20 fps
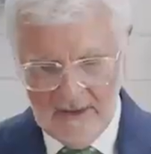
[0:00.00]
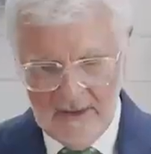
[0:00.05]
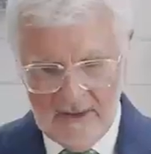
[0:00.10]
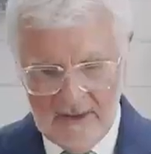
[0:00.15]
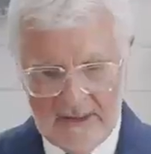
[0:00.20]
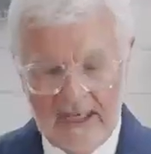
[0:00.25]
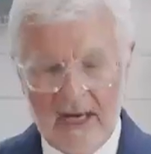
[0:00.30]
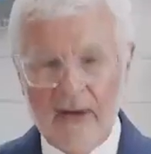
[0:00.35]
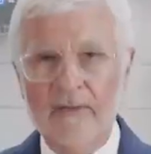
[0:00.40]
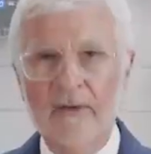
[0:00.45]

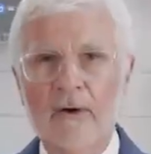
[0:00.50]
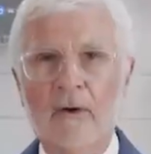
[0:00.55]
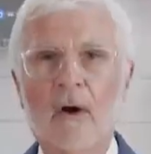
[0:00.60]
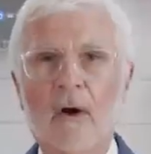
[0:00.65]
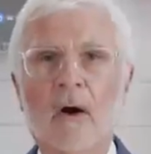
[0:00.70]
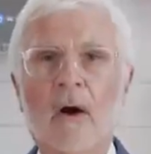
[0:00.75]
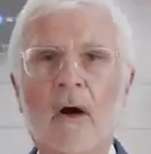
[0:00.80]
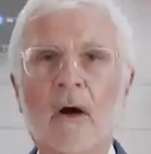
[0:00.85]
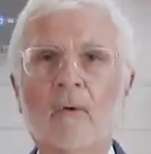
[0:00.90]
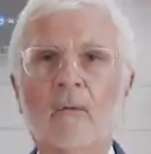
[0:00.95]
Now, there
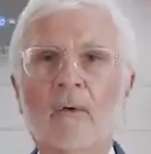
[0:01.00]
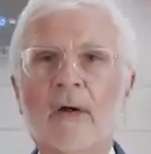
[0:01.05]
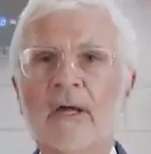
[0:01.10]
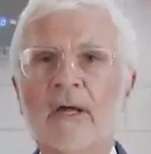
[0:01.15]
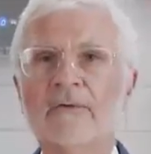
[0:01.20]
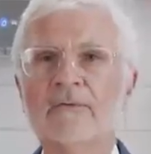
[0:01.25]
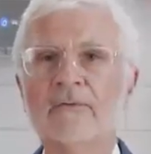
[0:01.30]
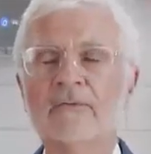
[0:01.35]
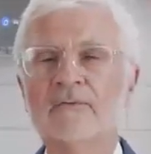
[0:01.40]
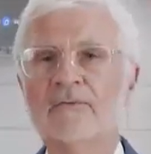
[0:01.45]
are
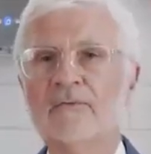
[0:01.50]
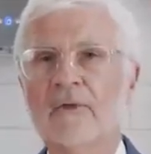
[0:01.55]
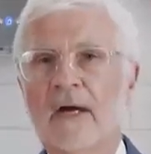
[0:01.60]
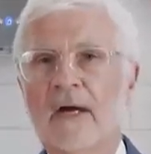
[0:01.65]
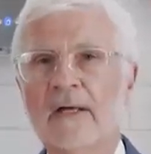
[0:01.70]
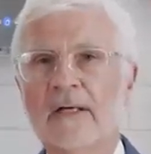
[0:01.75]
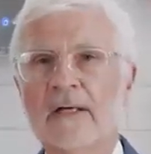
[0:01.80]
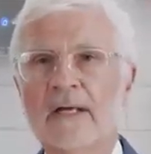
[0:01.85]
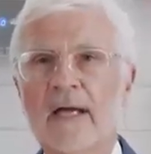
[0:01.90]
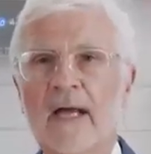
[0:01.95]
ways of
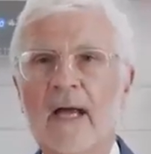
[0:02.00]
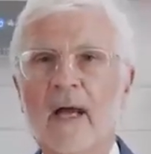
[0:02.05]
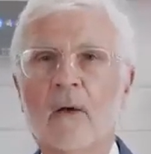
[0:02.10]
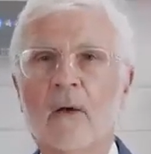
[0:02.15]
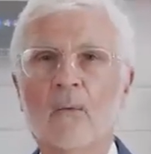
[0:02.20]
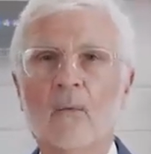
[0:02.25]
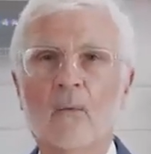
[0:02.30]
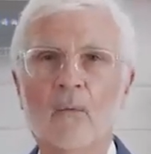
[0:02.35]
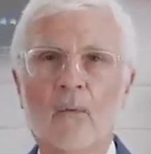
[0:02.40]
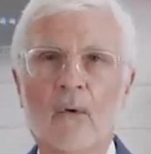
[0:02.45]
finding
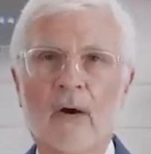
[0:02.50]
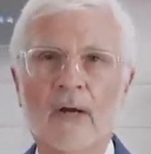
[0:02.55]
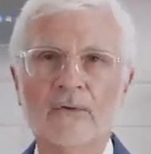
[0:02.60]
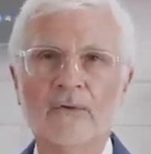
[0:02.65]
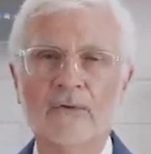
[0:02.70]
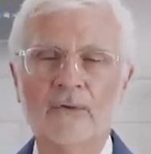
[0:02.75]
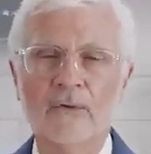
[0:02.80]
out what